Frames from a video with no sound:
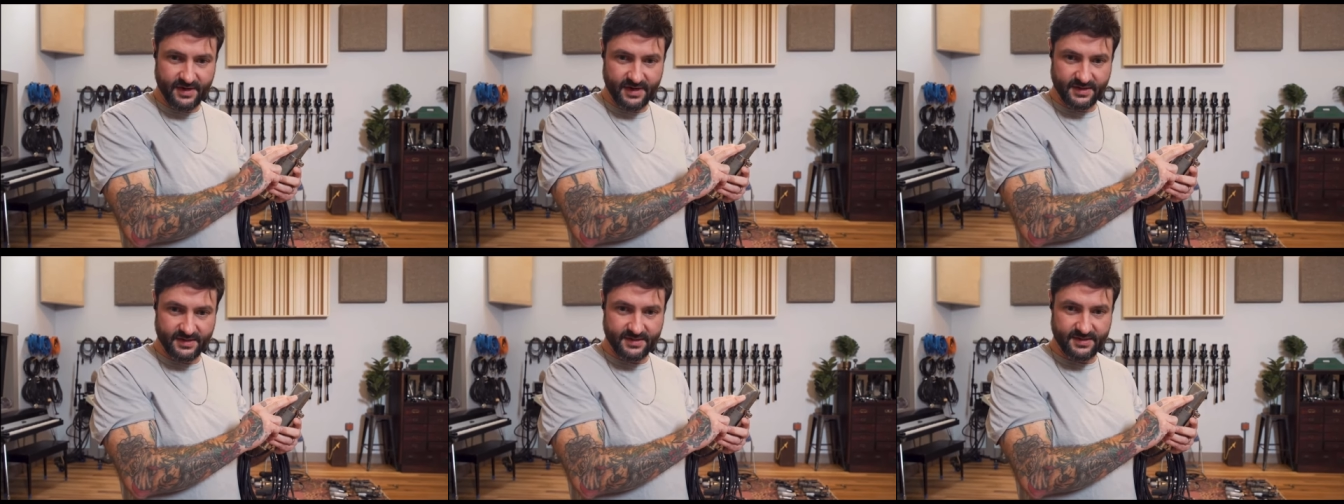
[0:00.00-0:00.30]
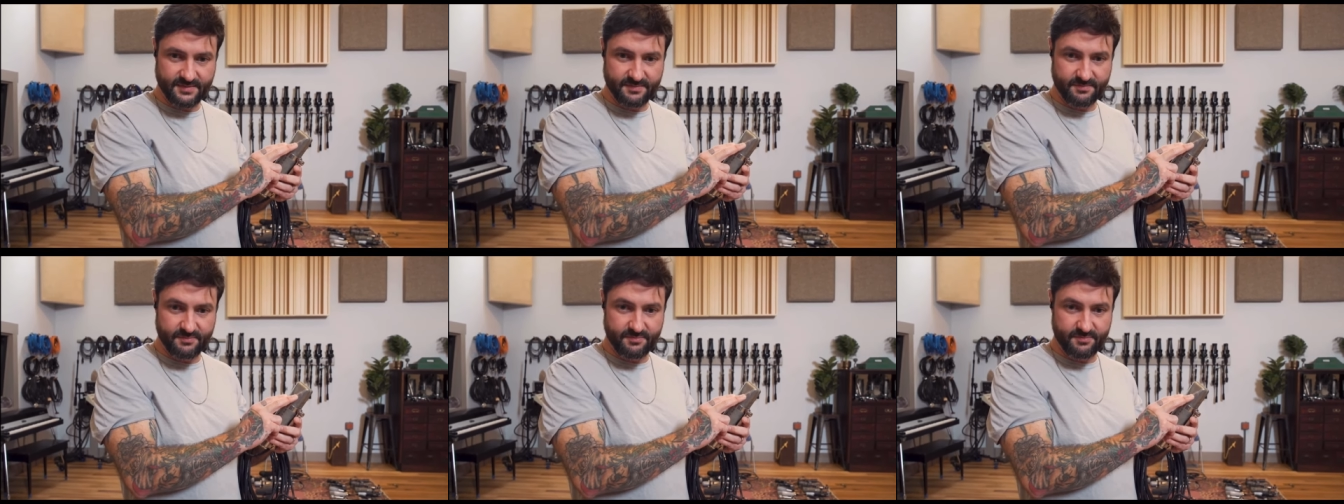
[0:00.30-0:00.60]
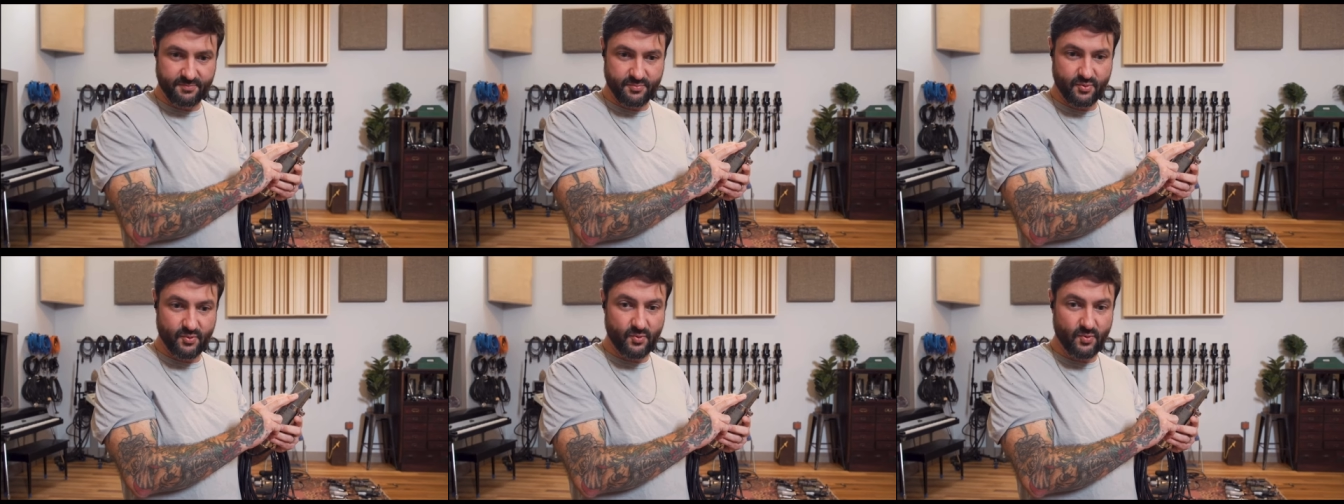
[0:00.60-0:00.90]
It's
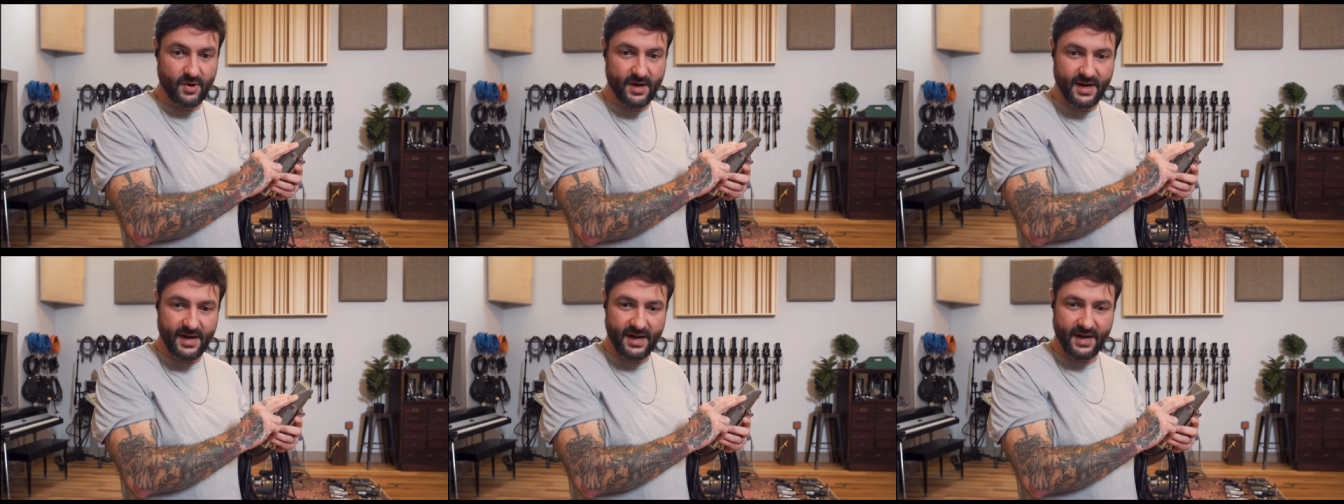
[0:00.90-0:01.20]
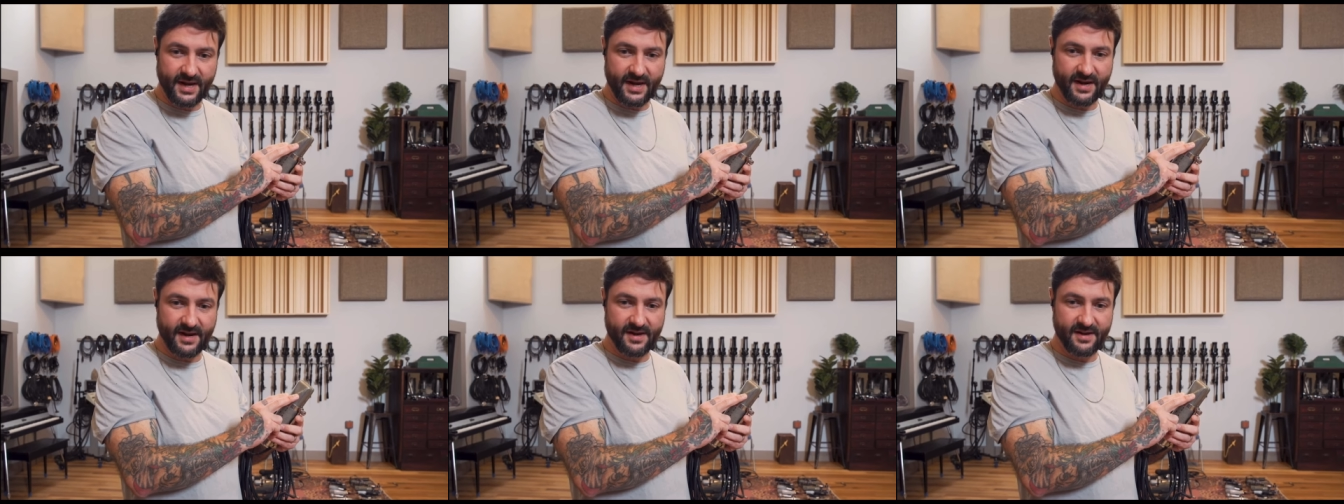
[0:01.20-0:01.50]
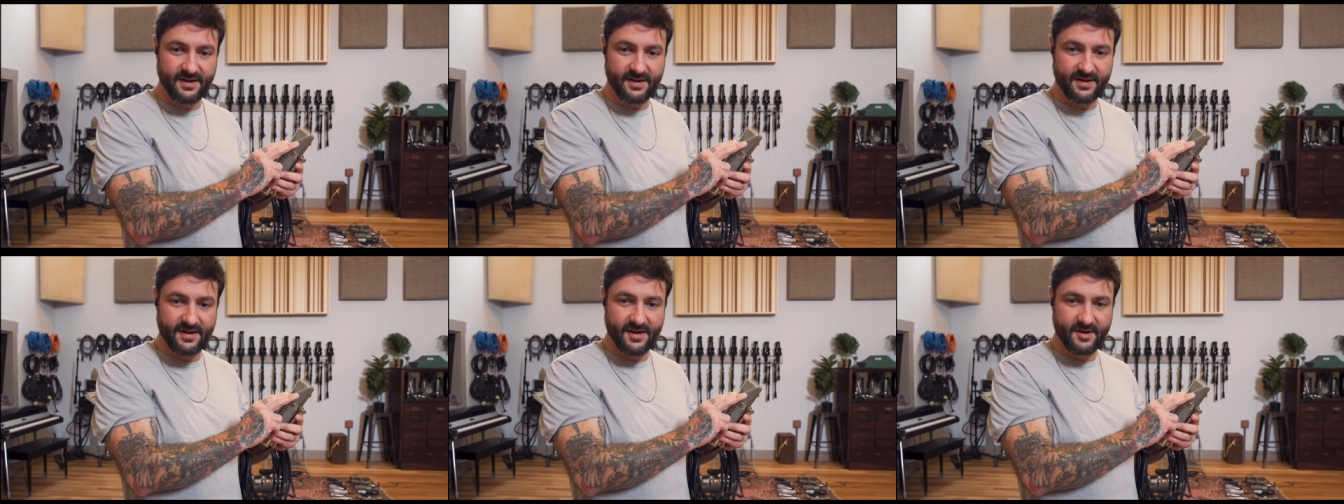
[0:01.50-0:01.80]

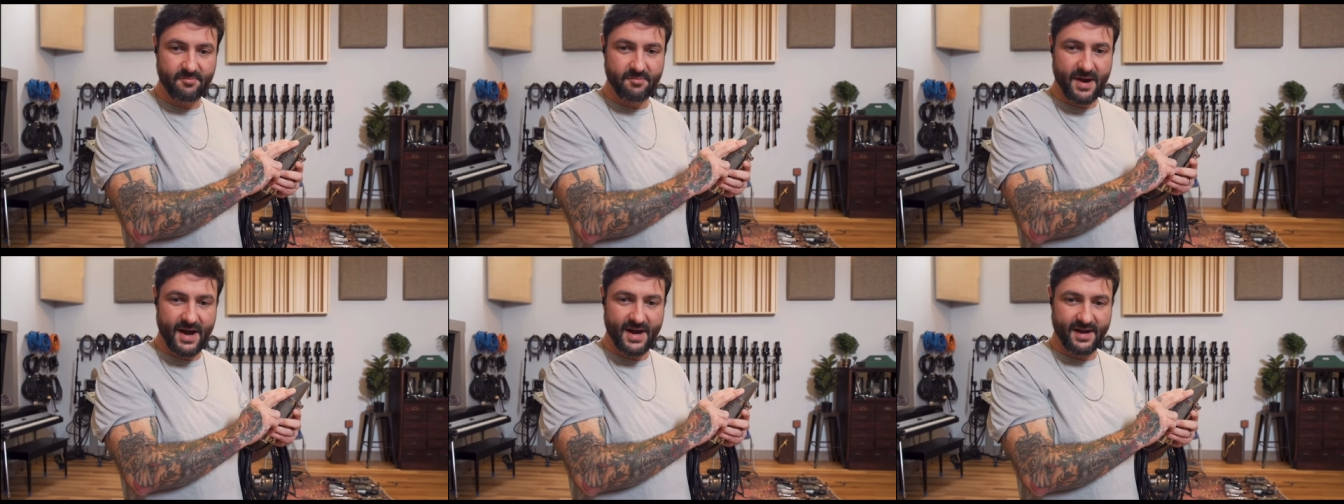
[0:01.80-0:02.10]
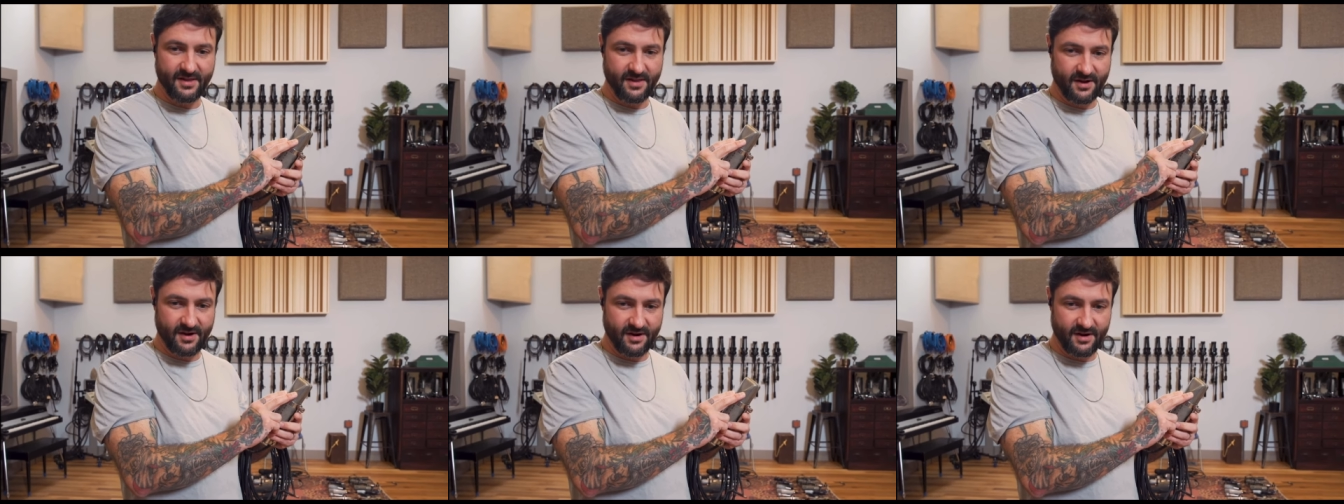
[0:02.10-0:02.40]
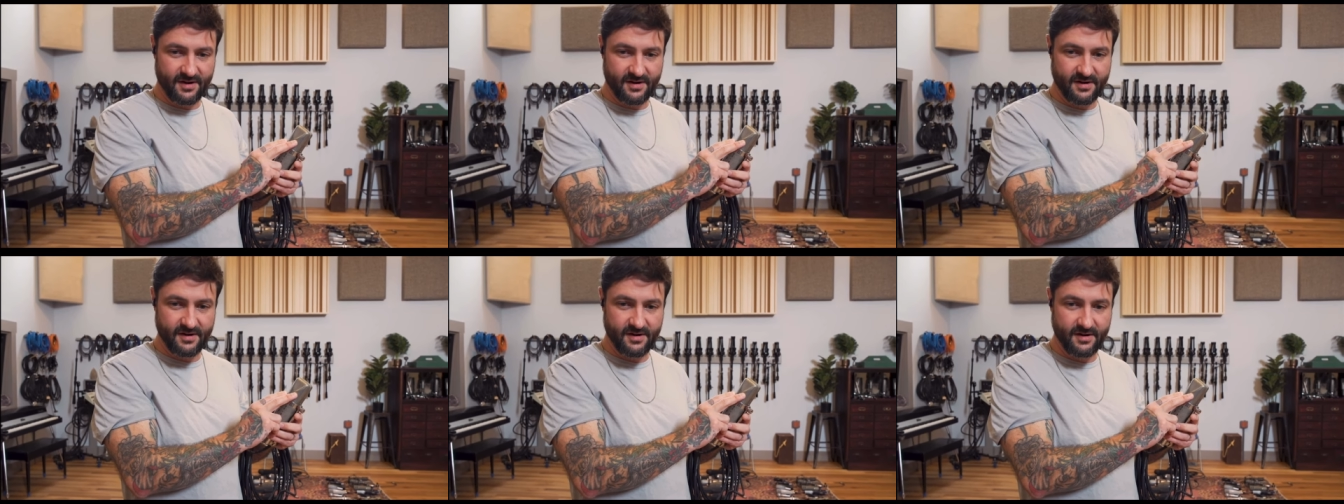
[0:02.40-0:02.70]
pre
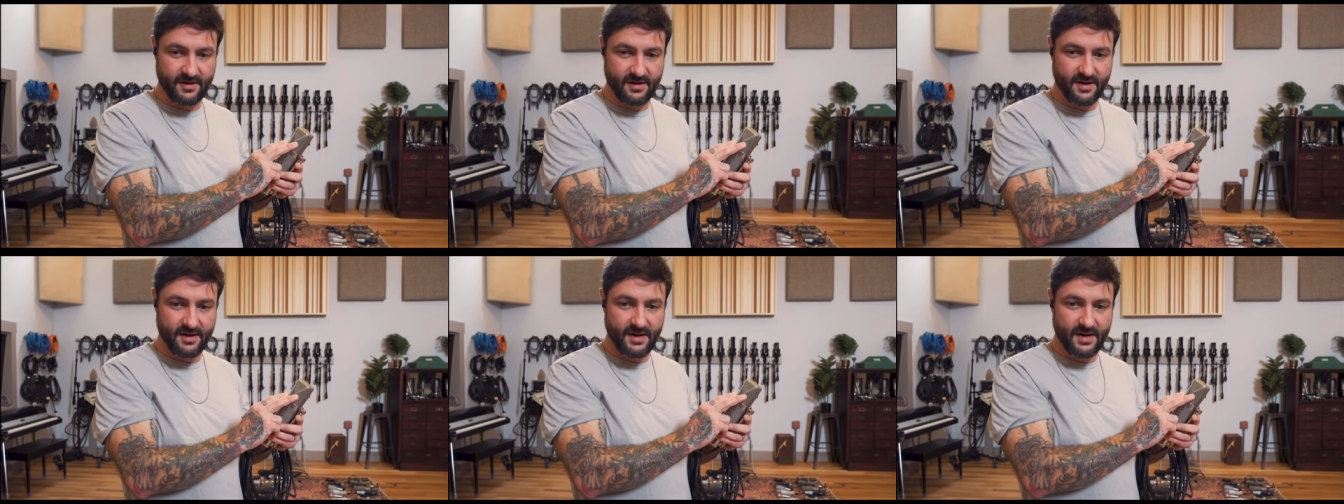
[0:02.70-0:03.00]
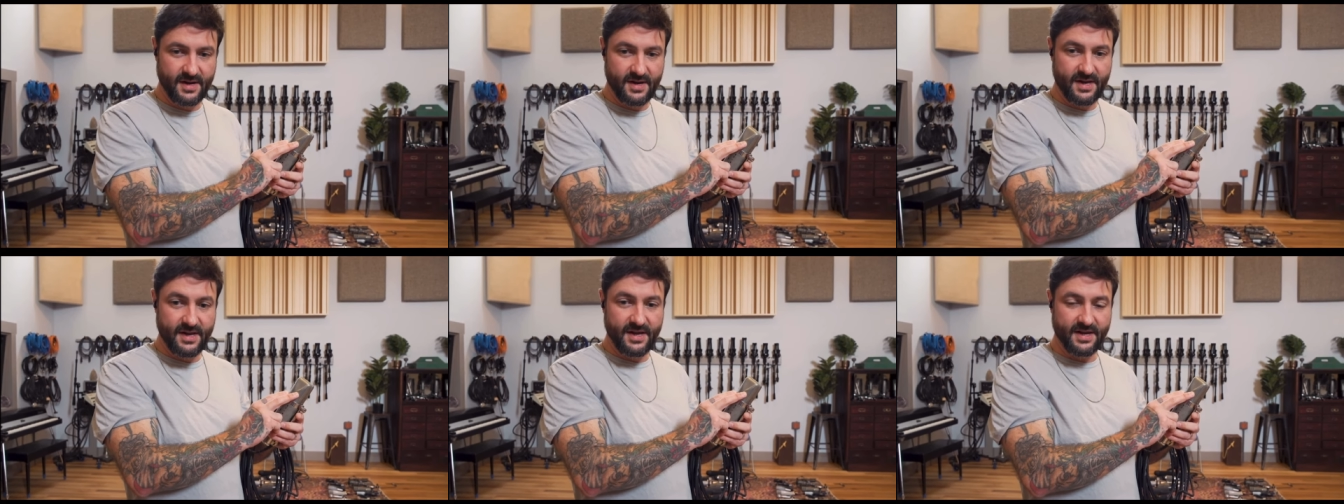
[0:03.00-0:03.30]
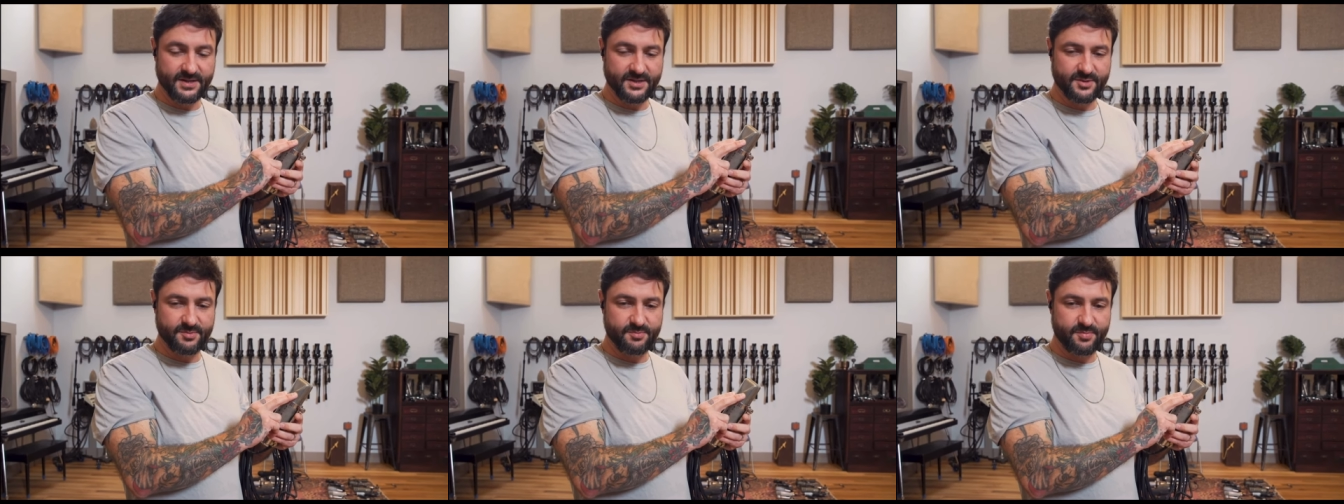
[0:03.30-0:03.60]
Mylar,
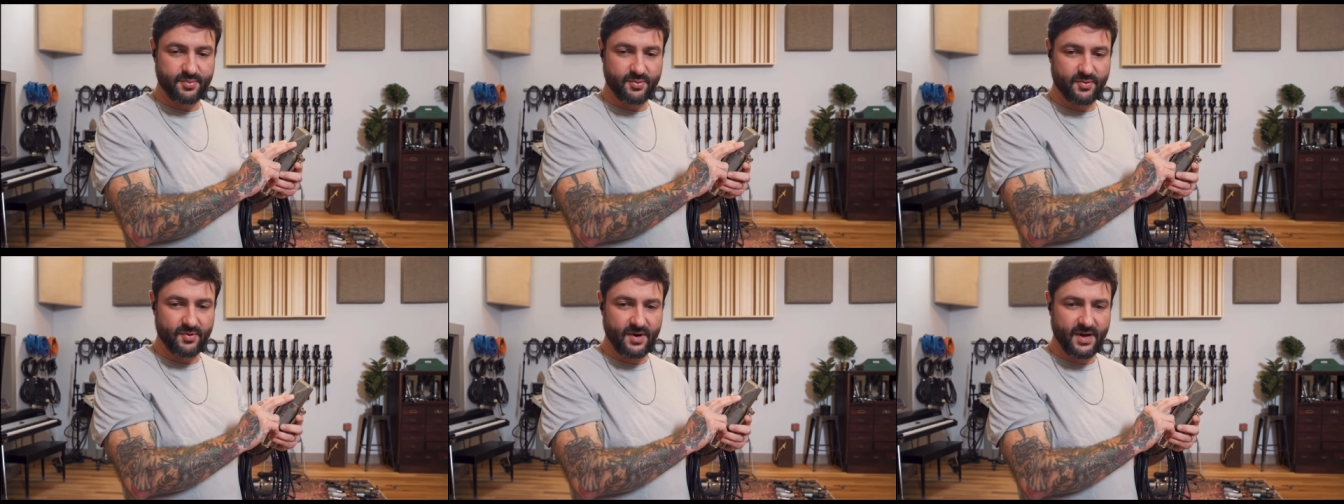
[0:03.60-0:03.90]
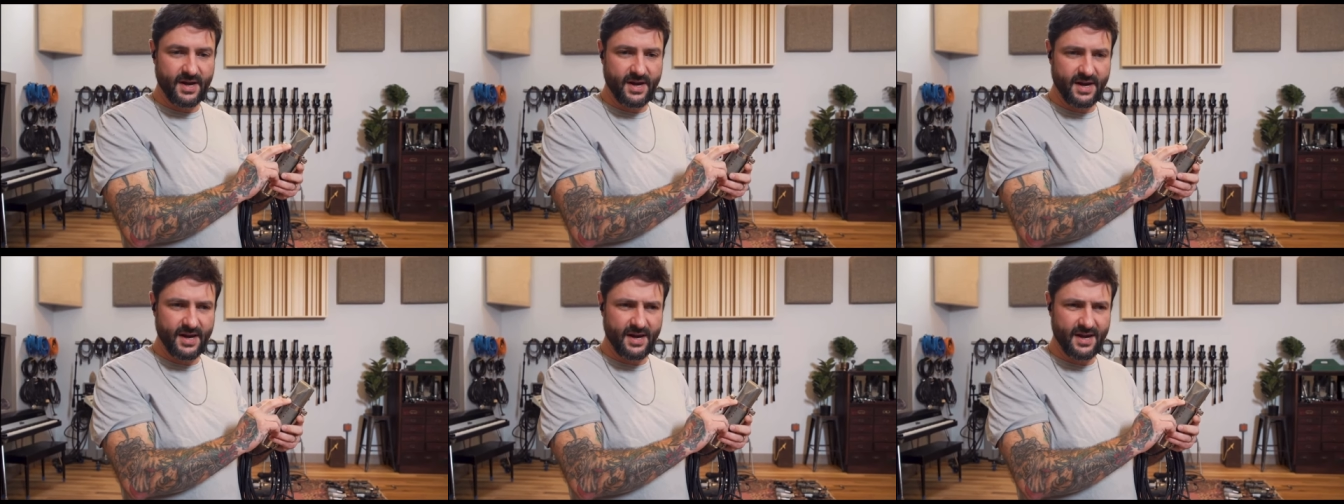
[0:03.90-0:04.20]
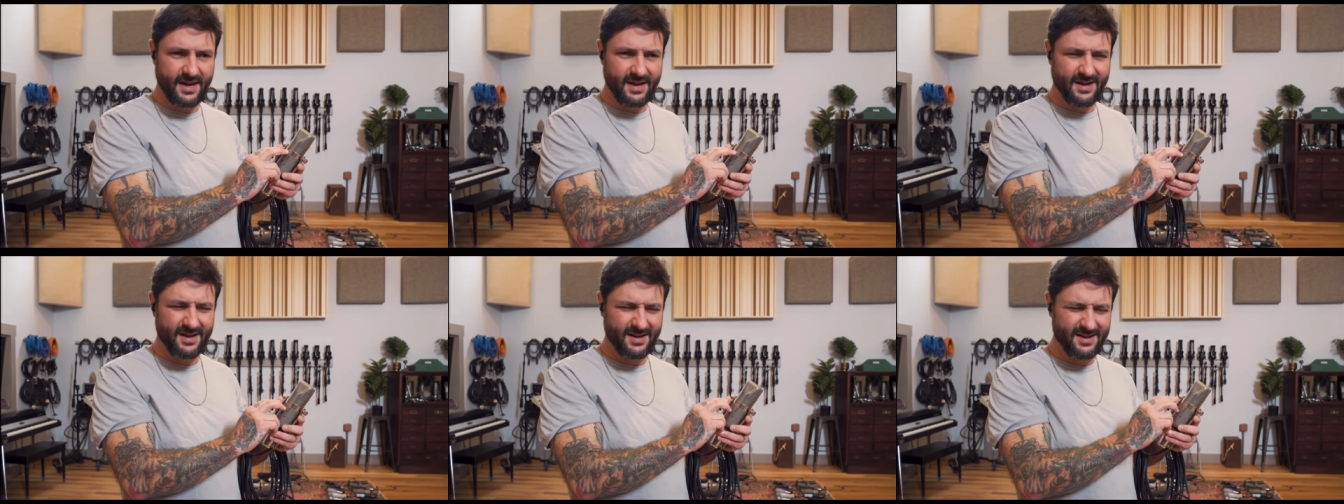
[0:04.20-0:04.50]
it's
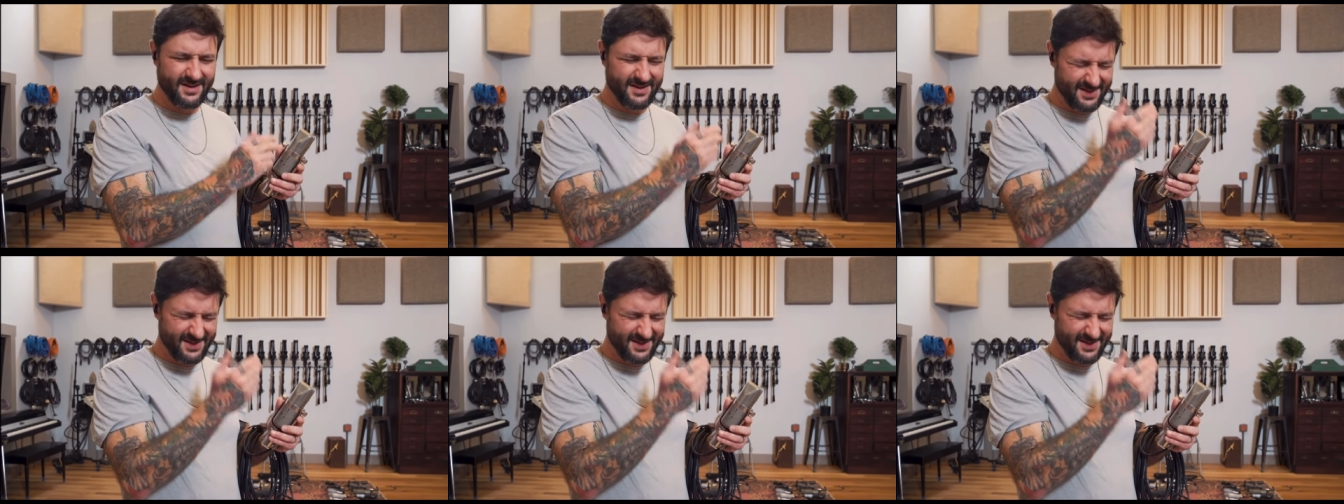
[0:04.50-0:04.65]
pre